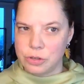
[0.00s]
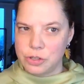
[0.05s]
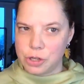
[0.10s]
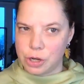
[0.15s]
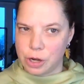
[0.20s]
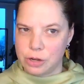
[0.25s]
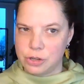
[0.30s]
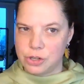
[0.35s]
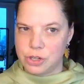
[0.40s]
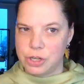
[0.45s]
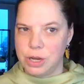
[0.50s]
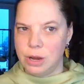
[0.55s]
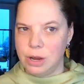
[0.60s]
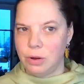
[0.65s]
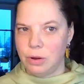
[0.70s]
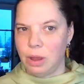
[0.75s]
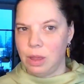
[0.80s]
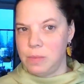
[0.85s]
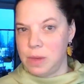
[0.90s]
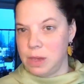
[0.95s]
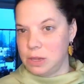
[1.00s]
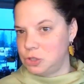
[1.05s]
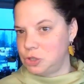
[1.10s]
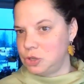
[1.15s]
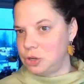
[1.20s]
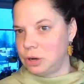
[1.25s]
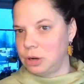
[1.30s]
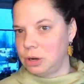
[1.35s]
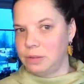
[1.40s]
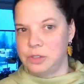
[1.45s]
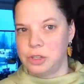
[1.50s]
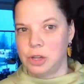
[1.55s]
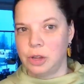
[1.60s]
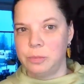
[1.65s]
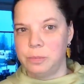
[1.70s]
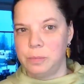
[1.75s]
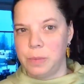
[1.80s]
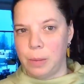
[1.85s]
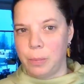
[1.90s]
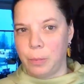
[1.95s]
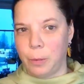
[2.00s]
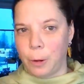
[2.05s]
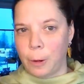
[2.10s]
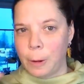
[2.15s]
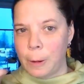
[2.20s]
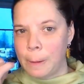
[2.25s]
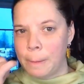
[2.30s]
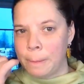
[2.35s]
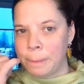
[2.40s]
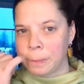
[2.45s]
charge near a mixture of salt and pepper